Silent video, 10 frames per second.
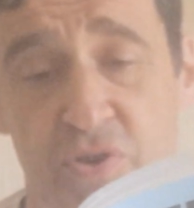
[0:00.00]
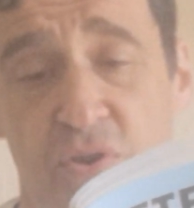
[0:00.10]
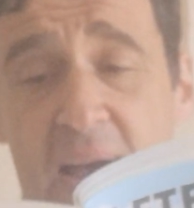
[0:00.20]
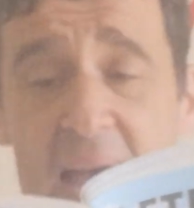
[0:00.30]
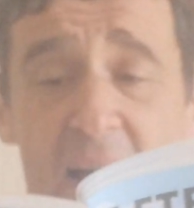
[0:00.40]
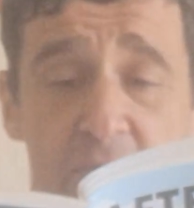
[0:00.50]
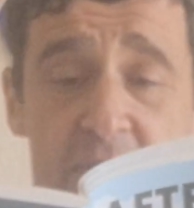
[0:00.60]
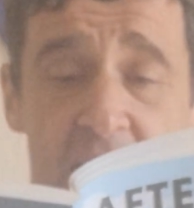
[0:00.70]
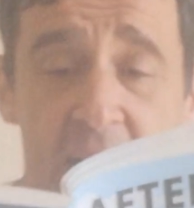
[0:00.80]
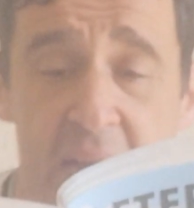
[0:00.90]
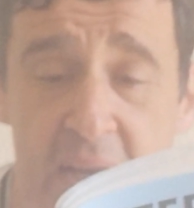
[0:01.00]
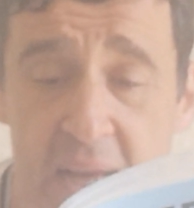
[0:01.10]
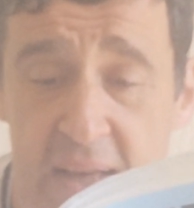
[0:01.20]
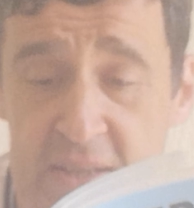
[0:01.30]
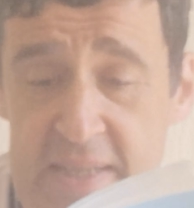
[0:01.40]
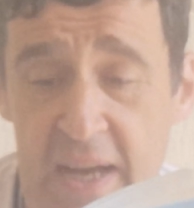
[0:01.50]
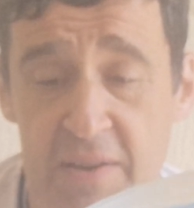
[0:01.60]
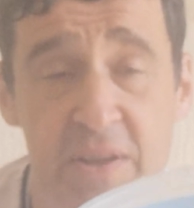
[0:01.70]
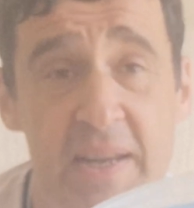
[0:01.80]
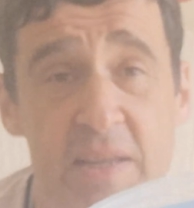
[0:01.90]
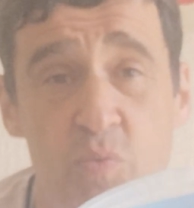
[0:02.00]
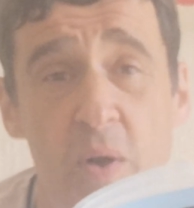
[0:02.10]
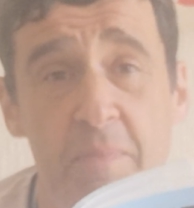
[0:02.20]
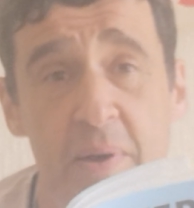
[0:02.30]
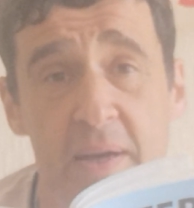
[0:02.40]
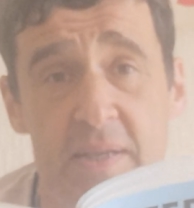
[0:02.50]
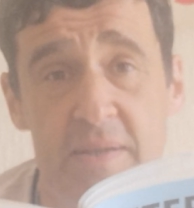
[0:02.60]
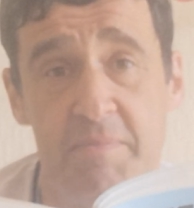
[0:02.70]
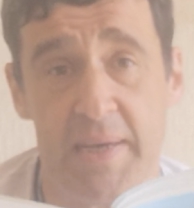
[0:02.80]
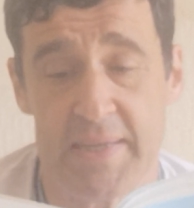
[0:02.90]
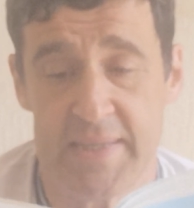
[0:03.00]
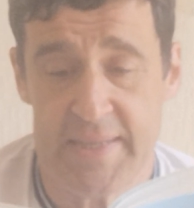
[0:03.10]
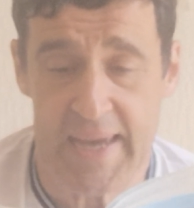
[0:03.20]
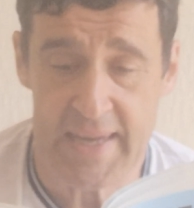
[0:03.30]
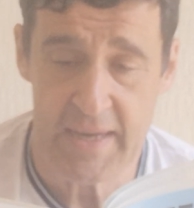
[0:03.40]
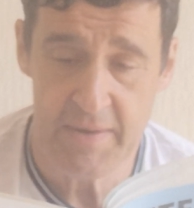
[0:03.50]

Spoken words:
cry out and the sound of at least one person being sick,